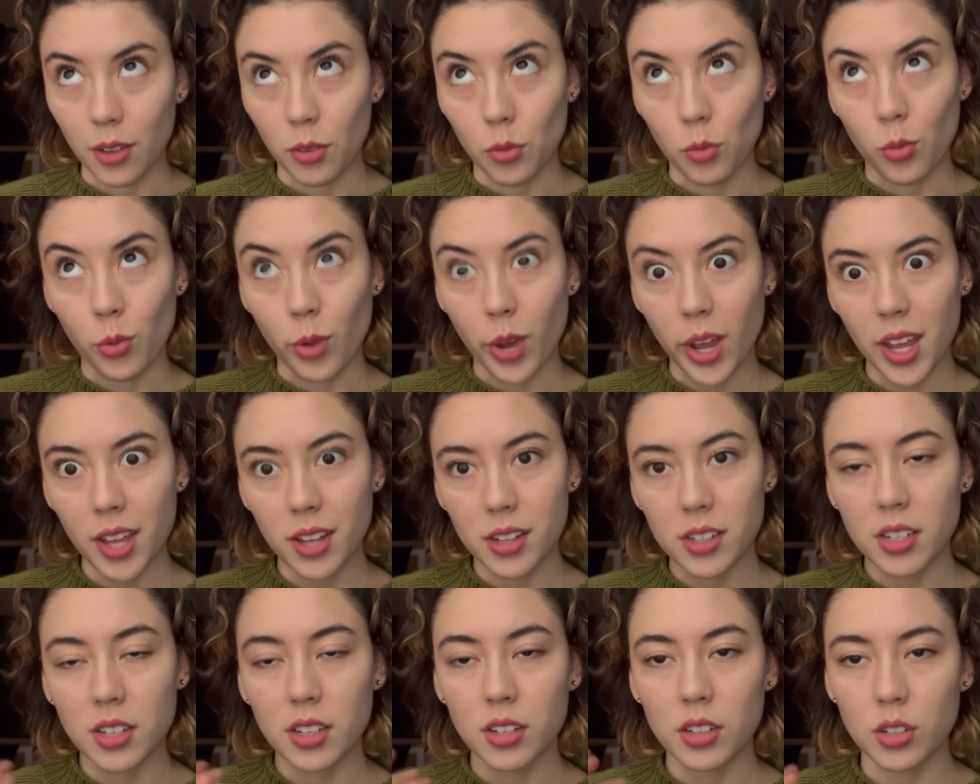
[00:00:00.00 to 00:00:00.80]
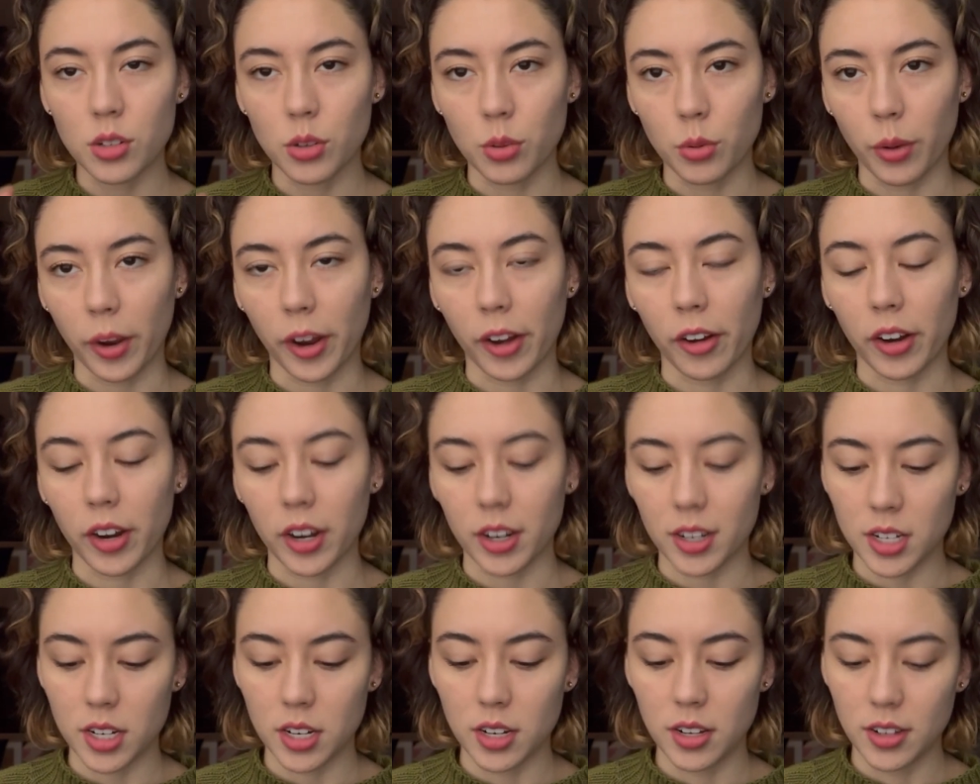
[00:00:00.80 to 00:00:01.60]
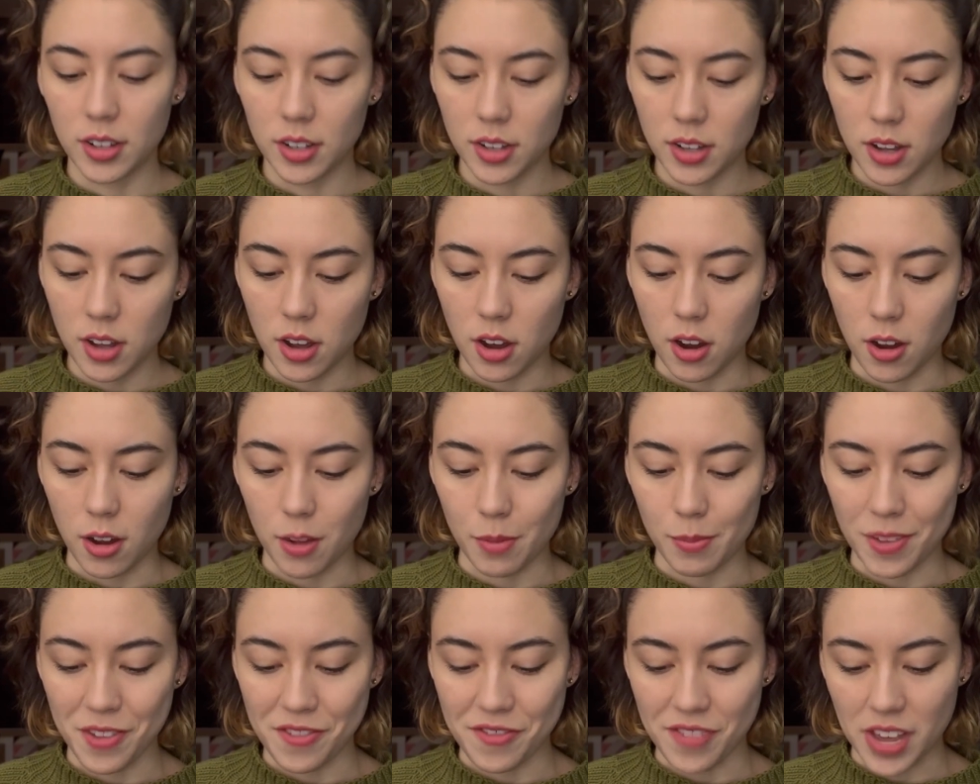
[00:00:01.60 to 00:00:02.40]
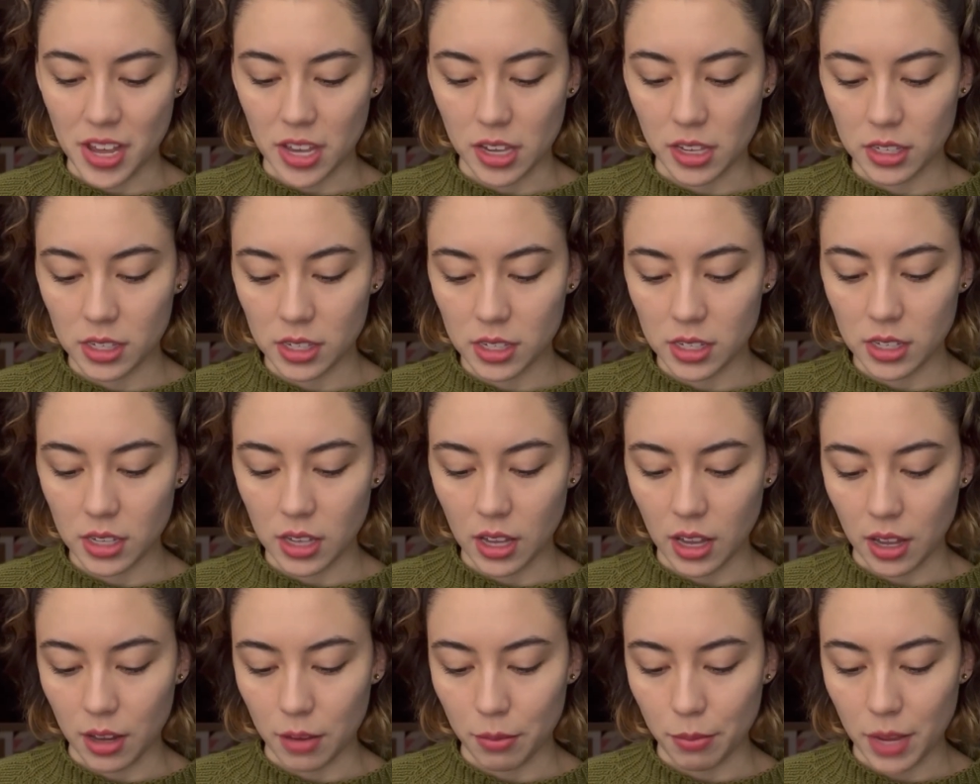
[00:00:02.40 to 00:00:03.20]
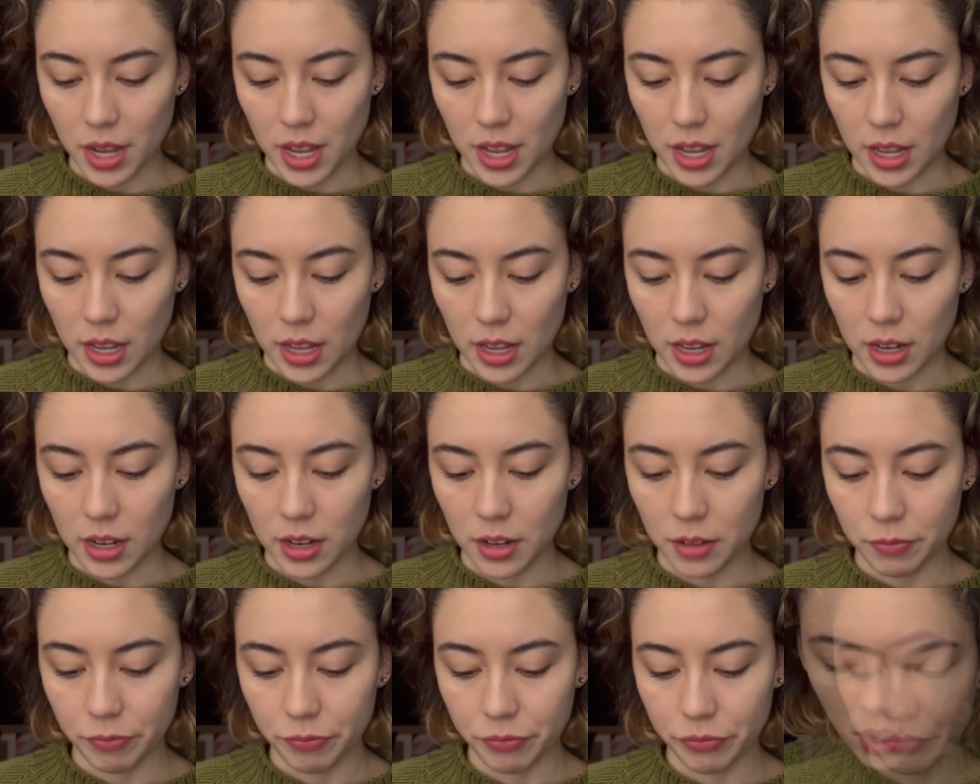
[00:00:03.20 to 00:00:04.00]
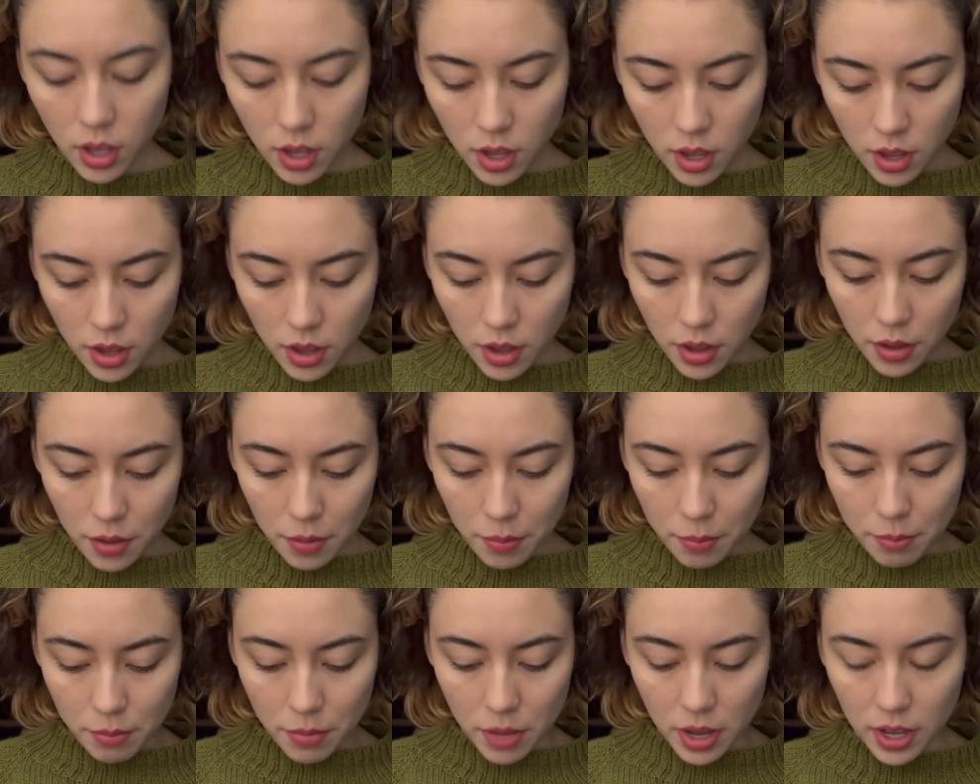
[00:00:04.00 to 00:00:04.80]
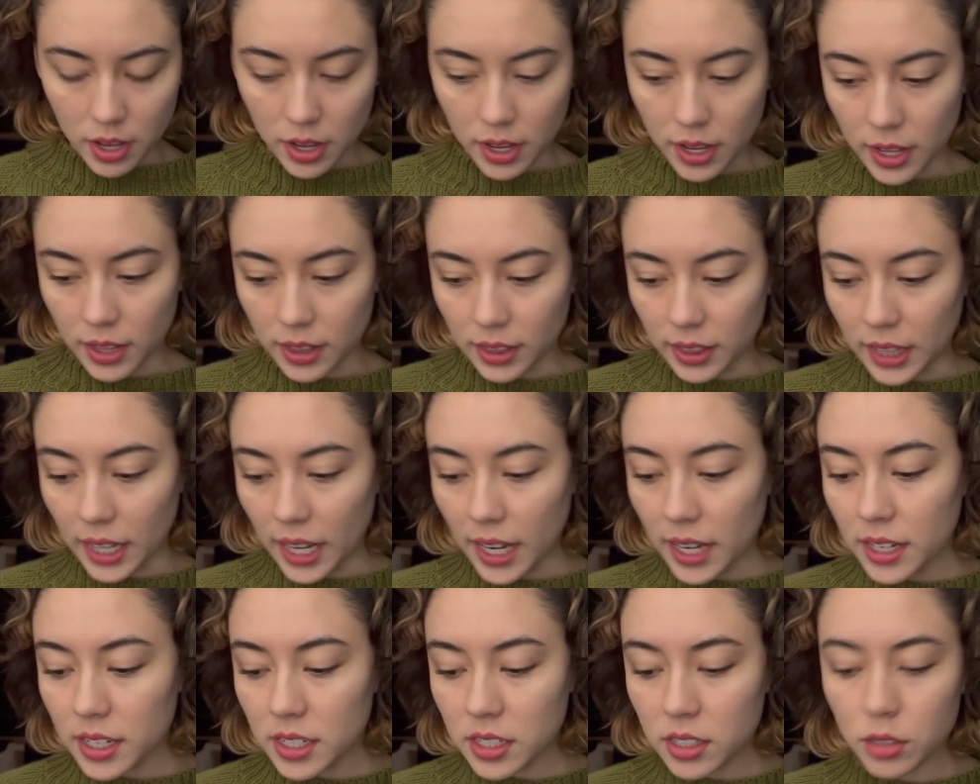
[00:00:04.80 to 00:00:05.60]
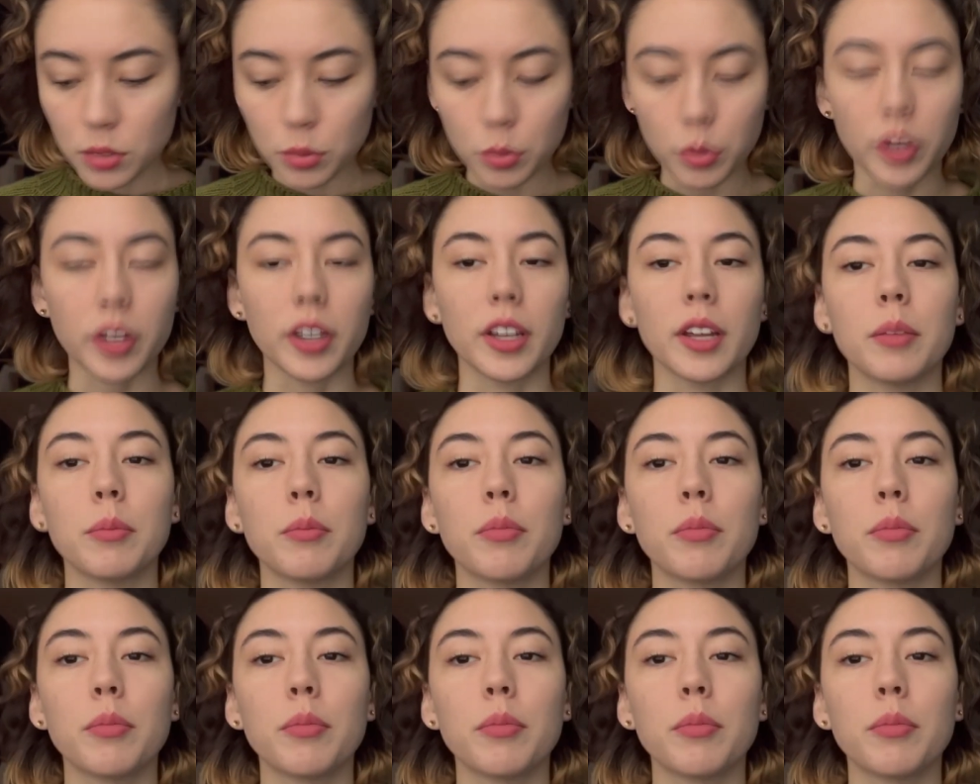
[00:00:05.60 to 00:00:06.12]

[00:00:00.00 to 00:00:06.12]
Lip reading: wait to wear it on my face and my head. My latest work in